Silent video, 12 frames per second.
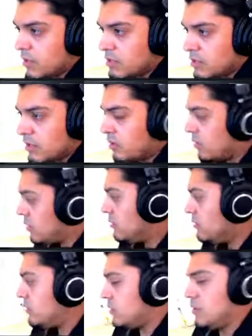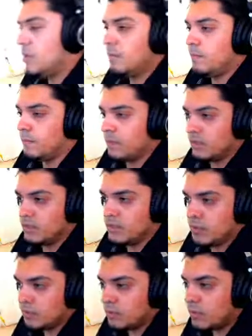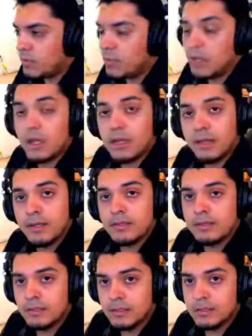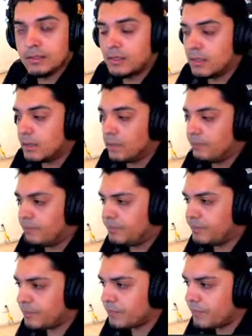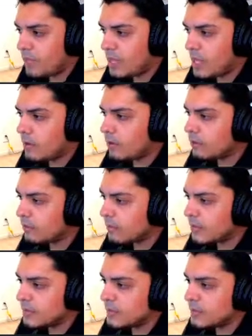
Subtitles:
don't know, a solenoid is how it works is